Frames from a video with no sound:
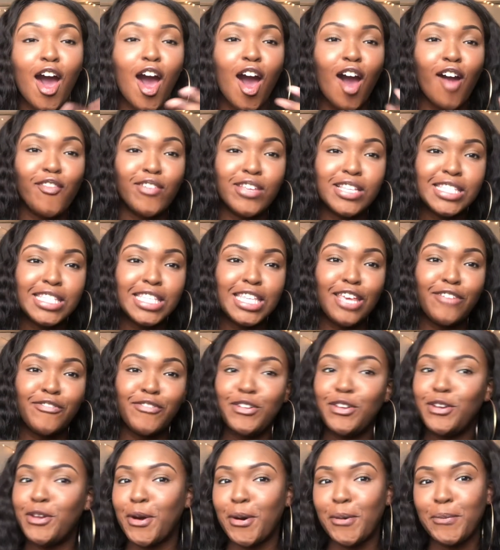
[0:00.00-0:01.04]
Obviously, if
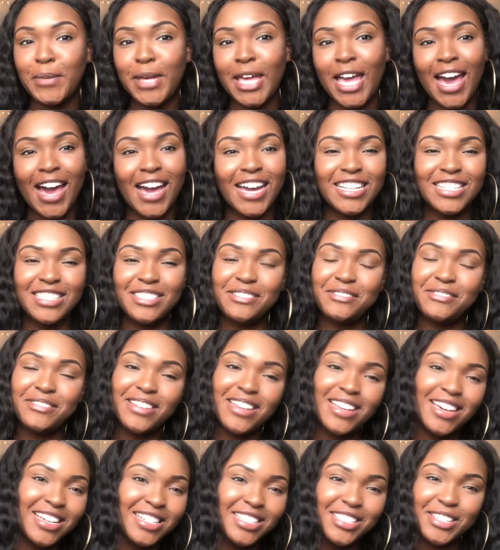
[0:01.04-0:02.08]
you know me, I do
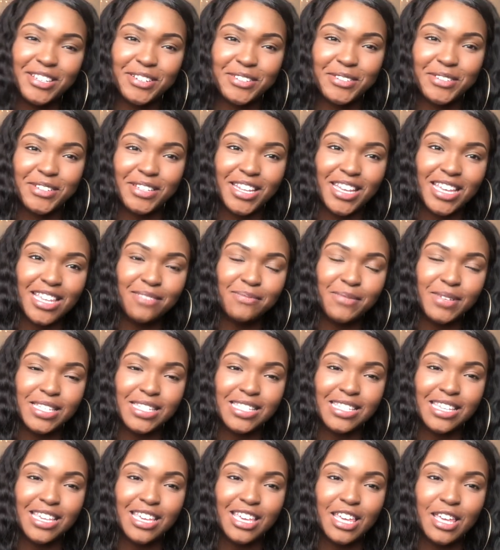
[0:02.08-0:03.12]
not go to an
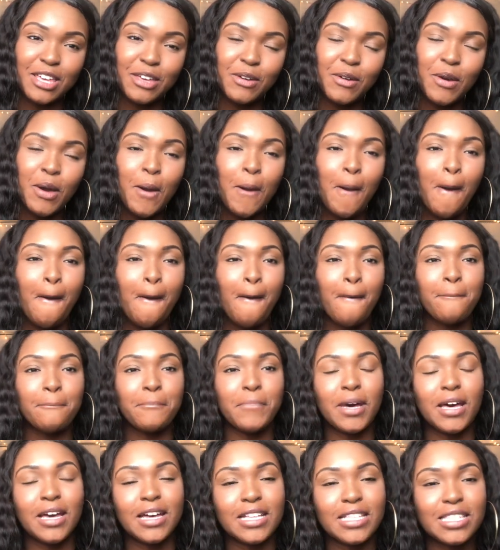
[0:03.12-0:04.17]
HBCU,
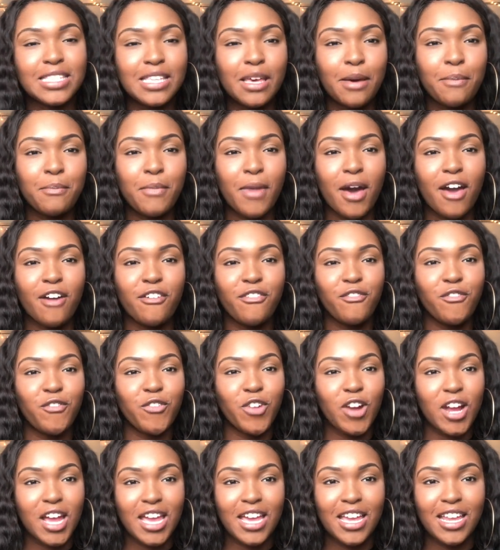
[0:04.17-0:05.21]
but my
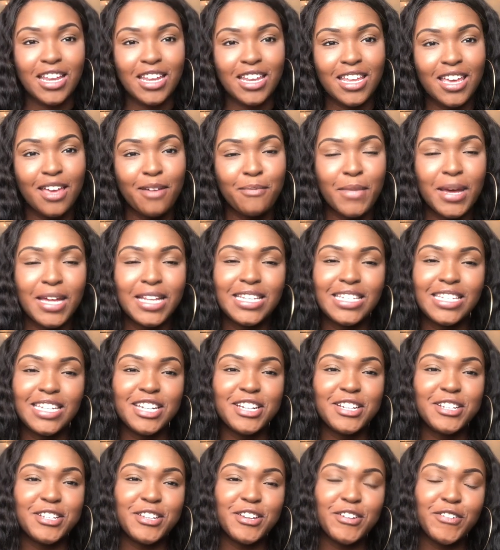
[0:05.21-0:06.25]
friend, my
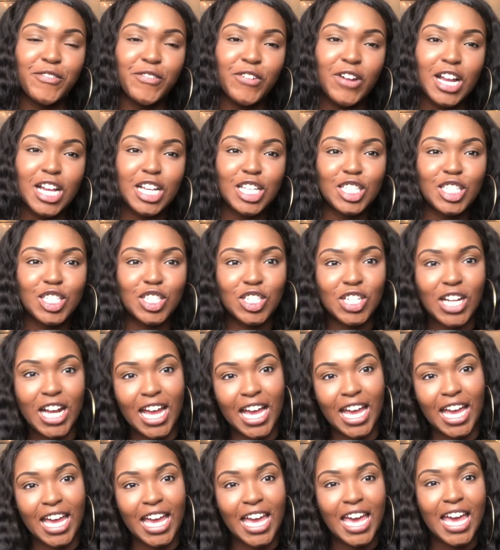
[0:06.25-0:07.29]
dear friend
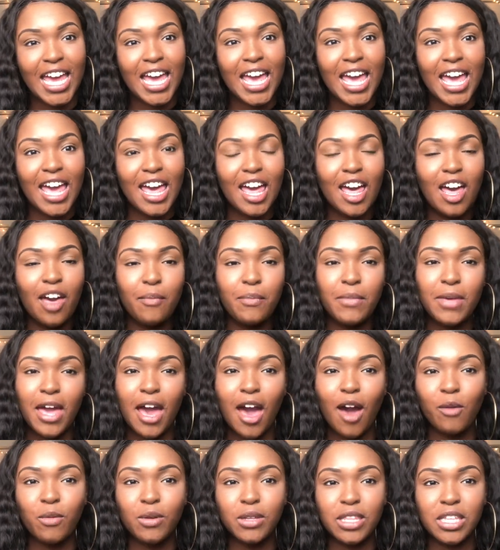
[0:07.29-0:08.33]
Dre, helped me
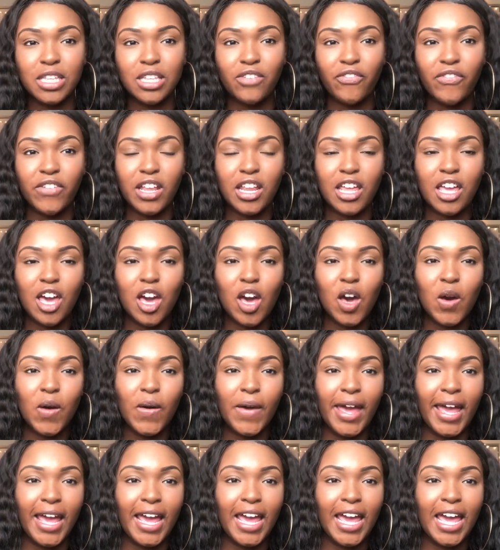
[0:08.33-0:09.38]
out with this video,
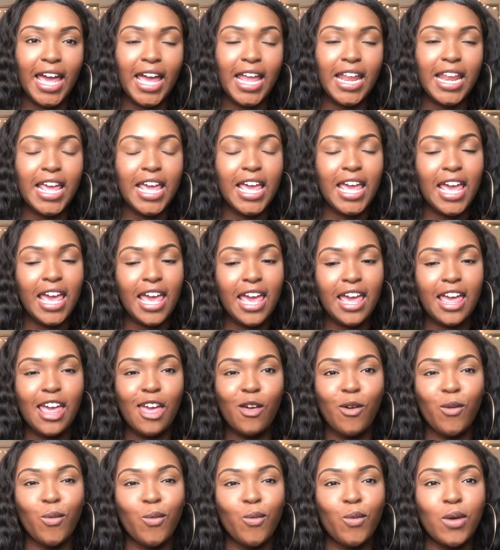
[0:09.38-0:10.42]
and
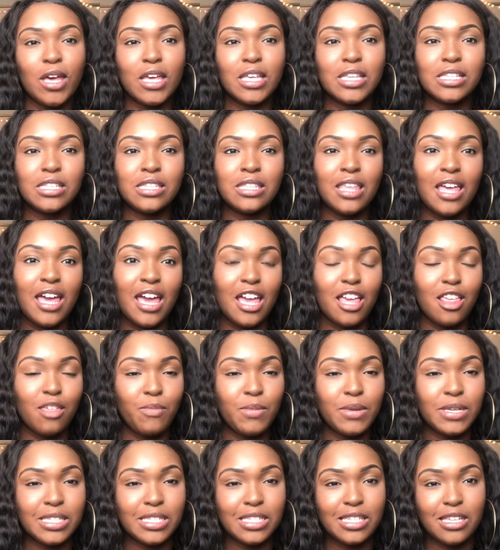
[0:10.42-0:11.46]
he is the
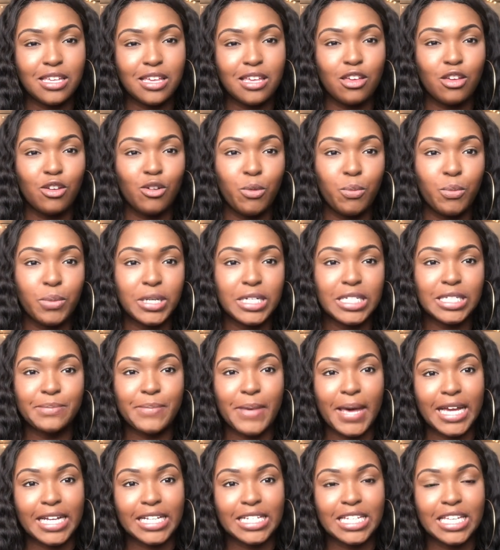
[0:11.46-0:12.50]
HBCU
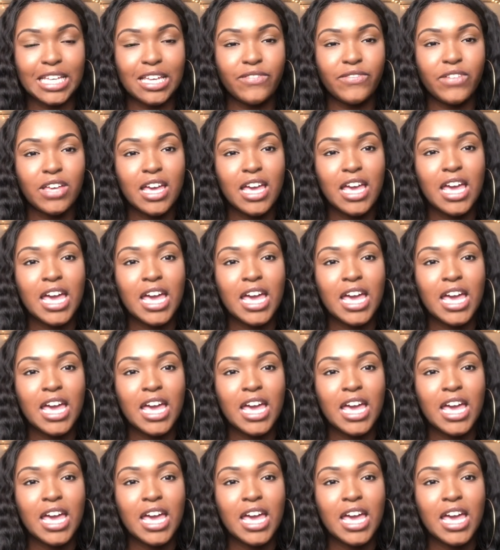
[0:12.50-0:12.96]
perspective.